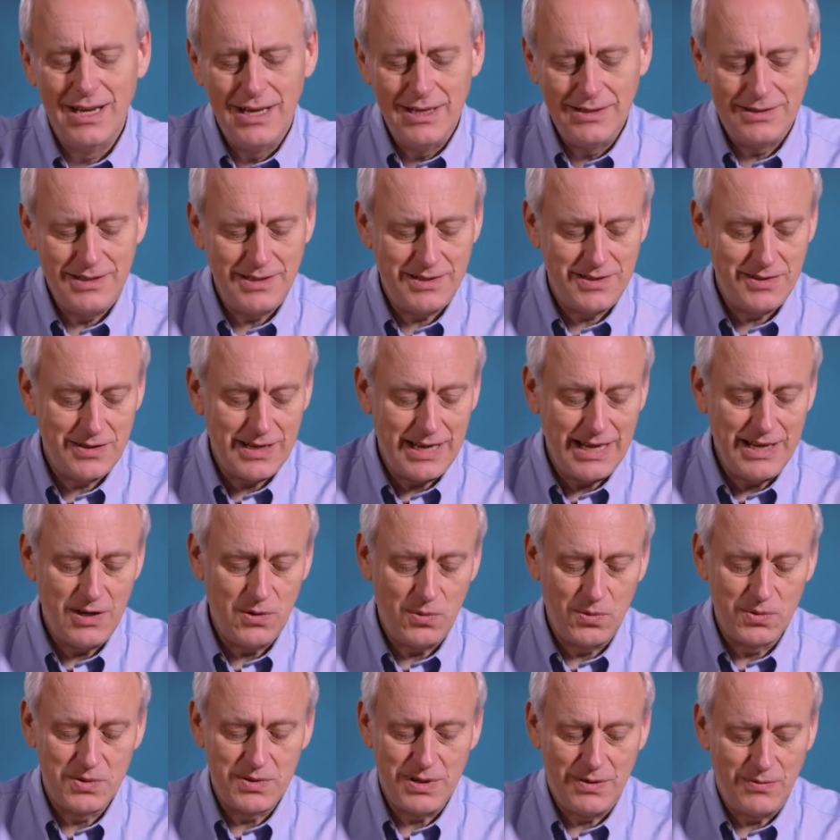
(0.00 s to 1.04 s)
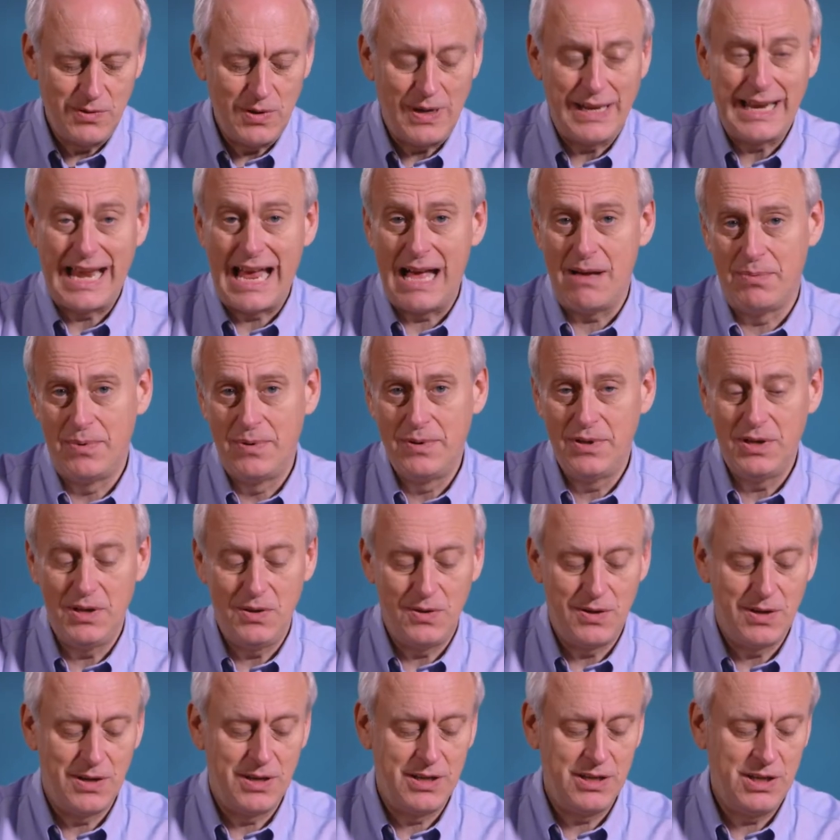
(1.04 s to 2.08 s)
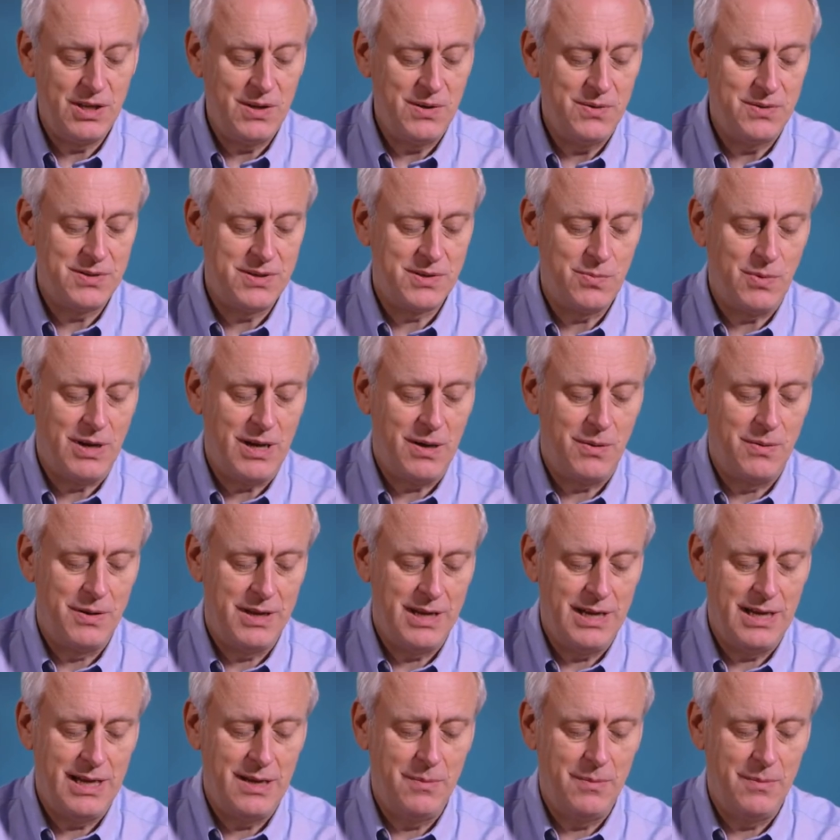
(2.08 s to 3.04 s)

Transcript: Citizen Aid also have got an app that you can use as well,